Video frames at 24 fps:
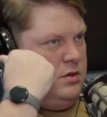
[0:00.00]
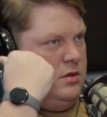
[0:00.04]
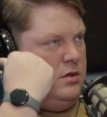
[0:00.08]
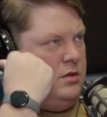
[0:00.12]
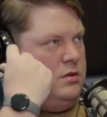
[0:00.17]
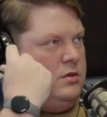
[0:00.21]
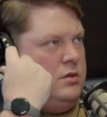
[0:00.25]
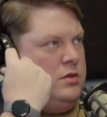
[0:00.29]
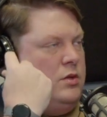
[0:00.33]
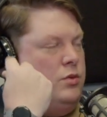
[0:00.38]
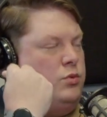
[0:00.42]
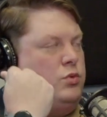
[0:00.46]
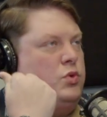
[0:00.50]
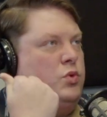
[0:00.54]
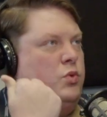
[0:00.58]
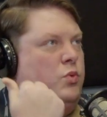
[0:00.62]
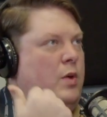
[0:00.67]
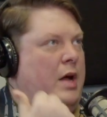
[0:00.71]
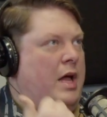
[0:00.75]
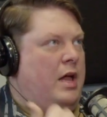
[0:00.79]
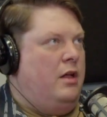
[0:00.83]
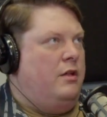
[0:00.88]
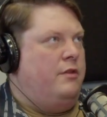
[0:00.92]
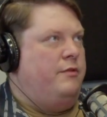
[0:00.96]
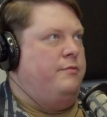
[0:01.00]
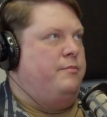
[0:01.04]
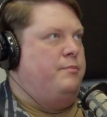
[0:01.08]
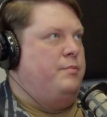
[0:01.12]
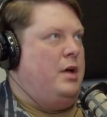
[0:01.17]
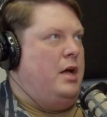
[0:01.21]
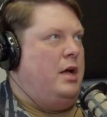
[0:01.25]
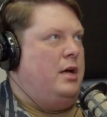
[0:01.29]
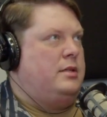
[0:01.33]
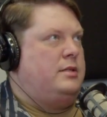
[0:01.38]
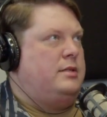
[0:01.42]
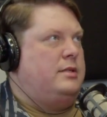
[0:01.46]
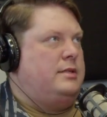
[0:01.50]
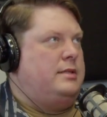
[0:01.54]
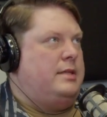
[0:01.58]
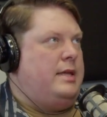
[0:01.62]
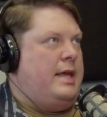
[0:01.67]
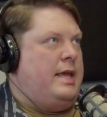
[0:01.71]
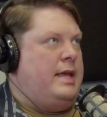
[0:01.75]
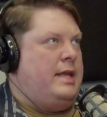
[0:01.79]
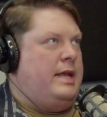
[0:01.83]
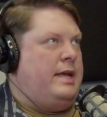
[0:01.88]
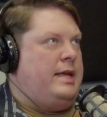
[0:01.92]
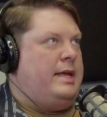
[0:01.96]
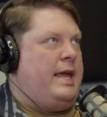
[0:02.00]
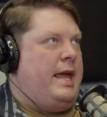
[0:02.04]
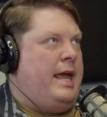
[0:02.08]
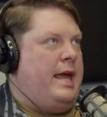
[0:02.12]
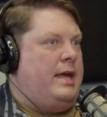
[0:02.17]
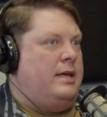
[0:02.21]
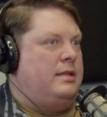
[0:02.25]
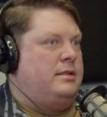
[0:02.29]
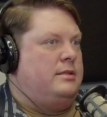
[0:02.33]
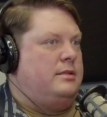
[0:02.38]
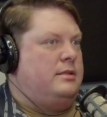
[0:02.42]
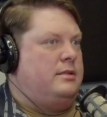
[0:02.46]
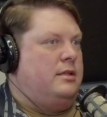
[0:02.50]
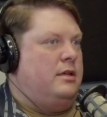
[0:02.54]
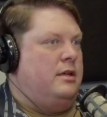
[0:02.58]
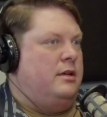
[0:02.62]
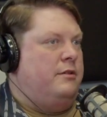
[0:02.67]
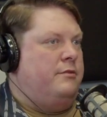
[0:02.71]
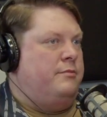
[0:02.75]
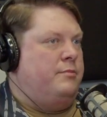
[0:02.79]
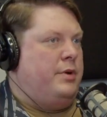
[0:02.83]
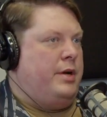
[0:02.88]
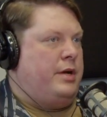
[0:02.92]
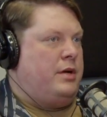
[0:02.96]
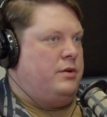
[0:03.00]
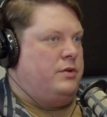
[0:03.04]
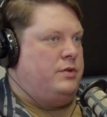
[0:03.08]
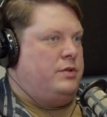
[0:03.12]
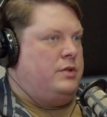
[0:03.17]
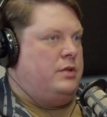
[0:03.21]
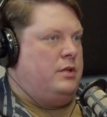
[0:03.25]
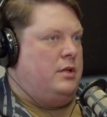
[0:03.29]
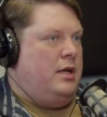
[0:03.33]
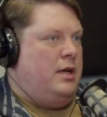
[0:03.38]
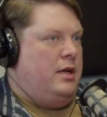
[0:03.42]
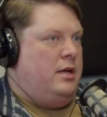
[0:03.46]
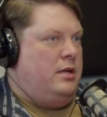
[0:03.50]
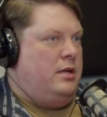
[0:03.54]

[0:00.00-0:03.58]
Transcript: So 12 boxes in a case of Breakers Delight.